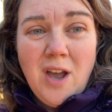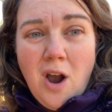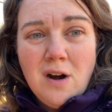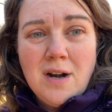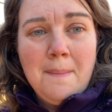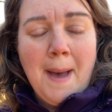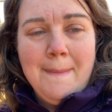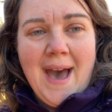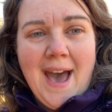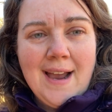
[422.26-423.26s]
hard on my
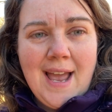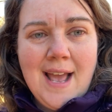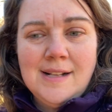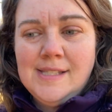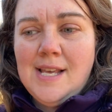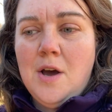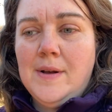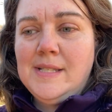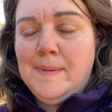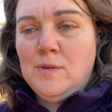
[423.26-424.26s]
back, and so
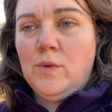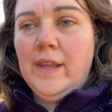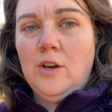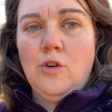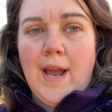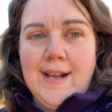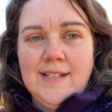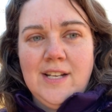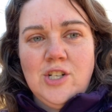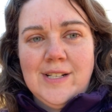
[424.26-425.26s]
it's been really great
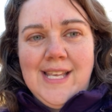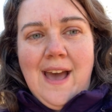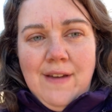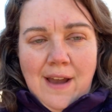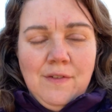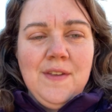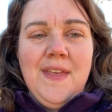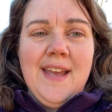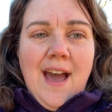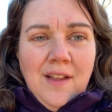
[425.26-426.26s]
to just have
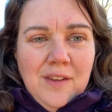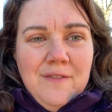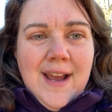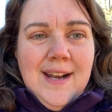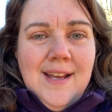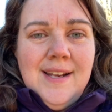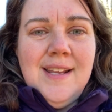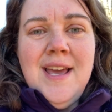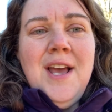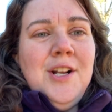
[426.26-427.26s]
everything elevated
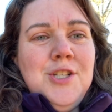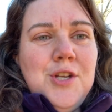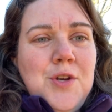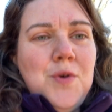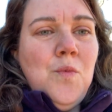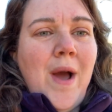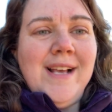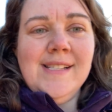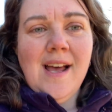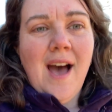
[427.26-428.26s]
to
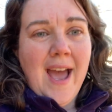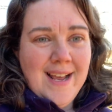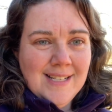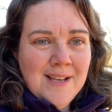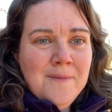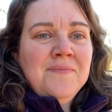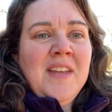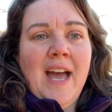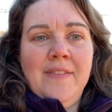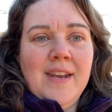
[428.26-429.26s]
waist height,
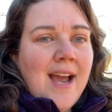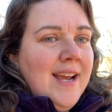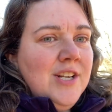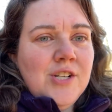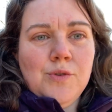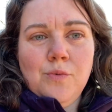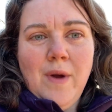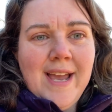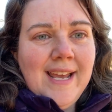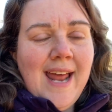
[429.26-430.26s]
and then I can just
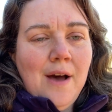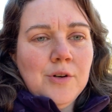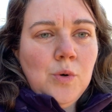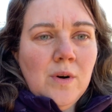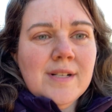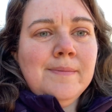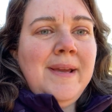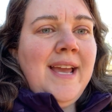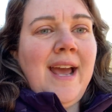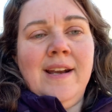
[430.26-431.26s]
rake it out towards
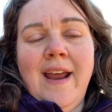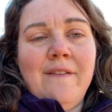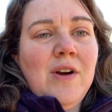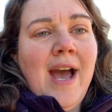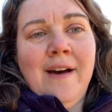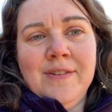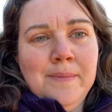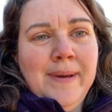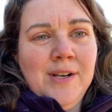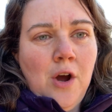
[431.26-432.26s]
me and never have to
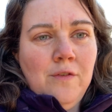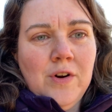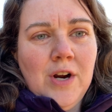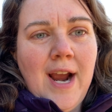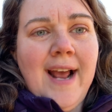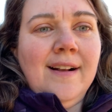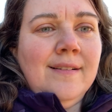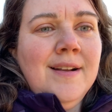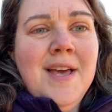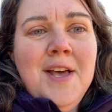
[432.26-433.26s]
bend over
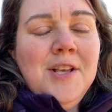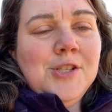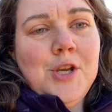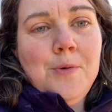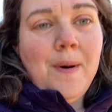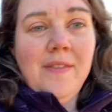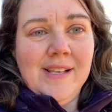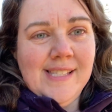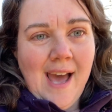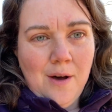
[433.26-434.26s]
and scoop all
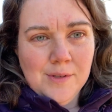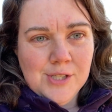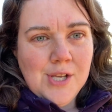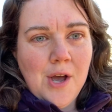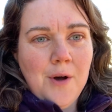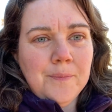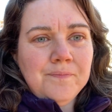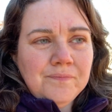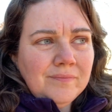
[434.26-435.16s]
this out. So